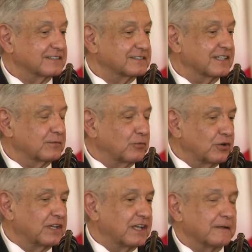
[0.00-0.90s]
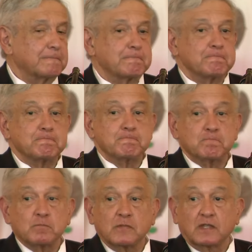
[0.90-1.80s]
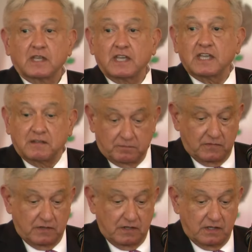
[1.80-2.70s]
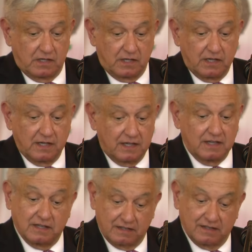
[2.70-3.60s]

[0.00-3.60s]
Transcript: event, in the ceremony. And eh,